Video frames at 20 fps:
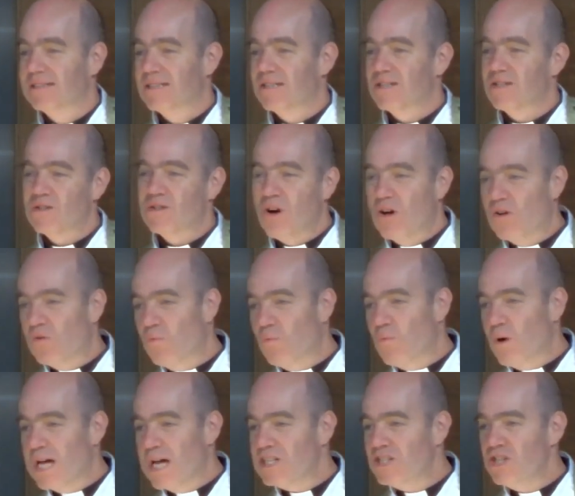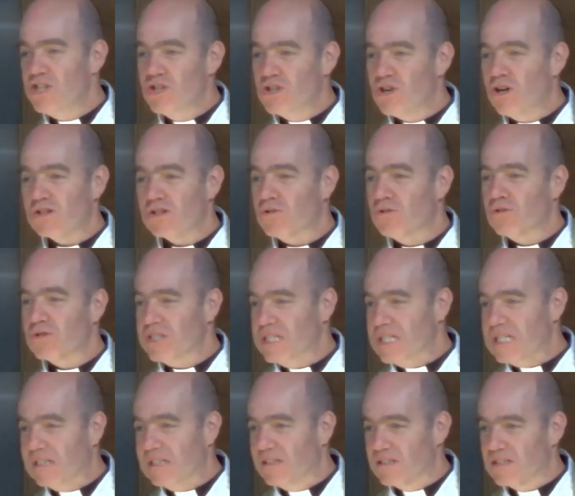Not one jot or
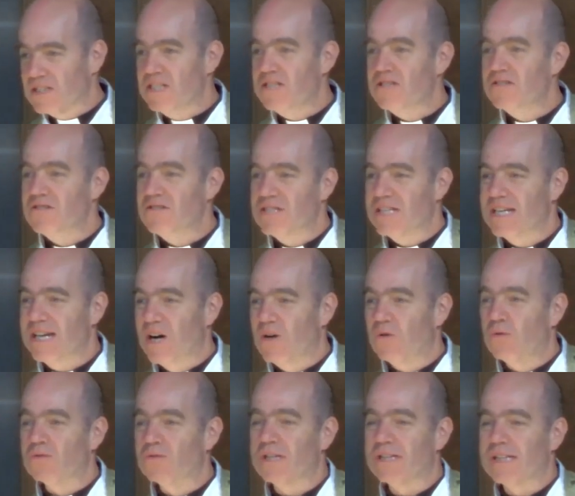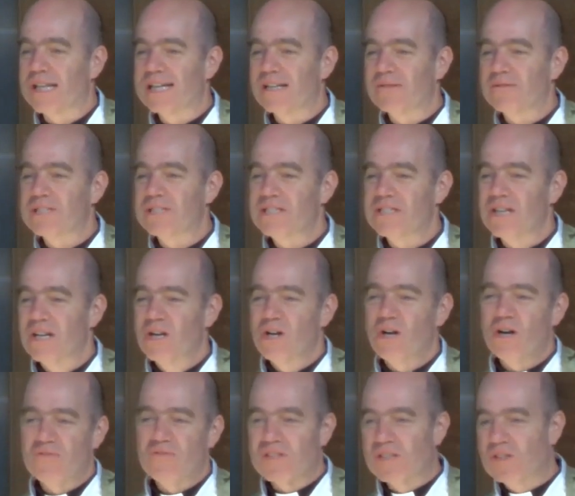tittle, to use the old language,
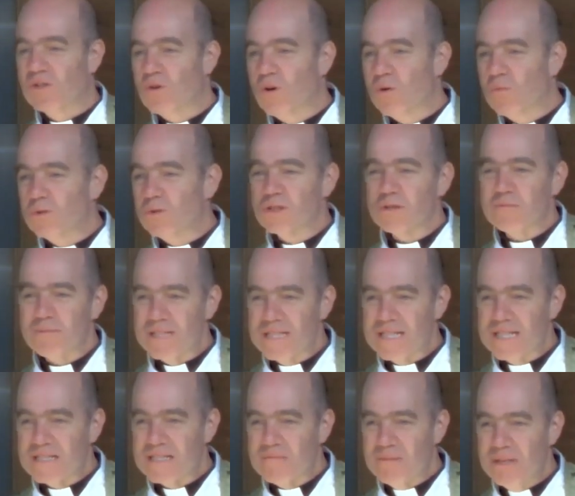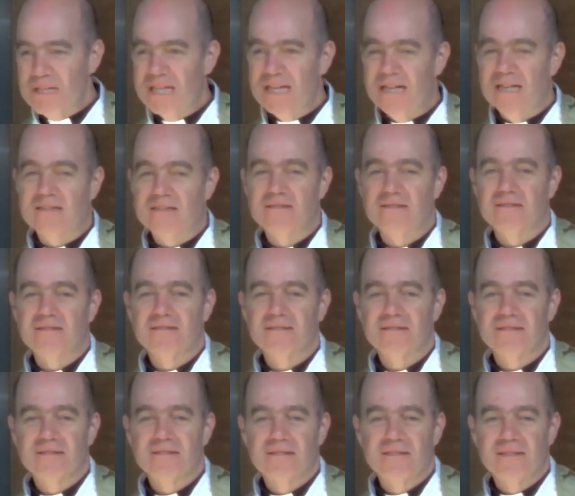of the law will disappear.
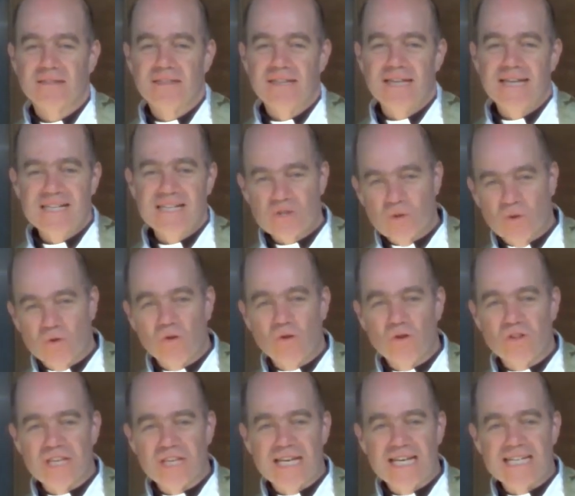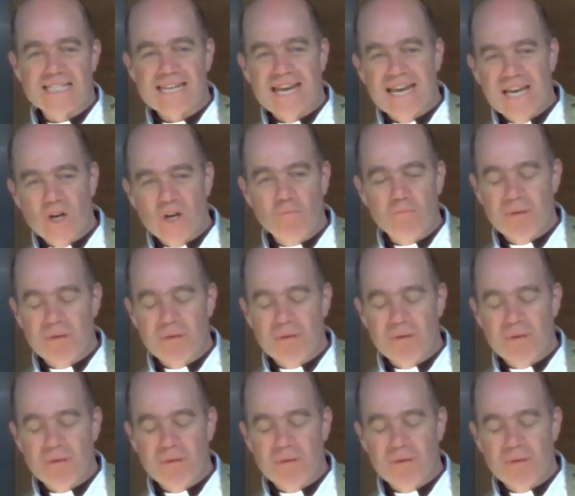It's all there to help